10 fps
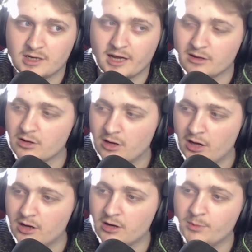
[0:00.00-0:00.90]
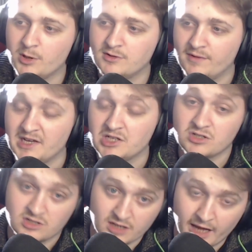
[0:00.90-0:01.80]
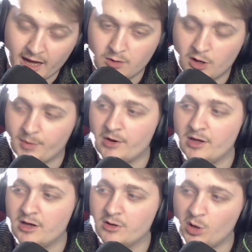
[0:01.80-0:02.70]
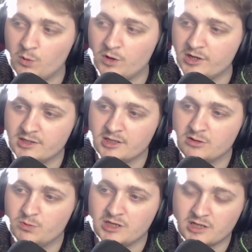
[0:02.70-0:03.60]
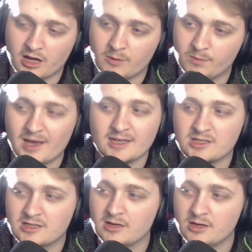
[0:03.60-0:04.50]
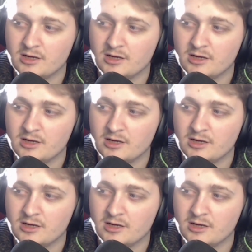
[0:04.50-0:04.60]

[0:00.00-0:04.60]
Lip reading: together her motivations now about her not wanting to be second best,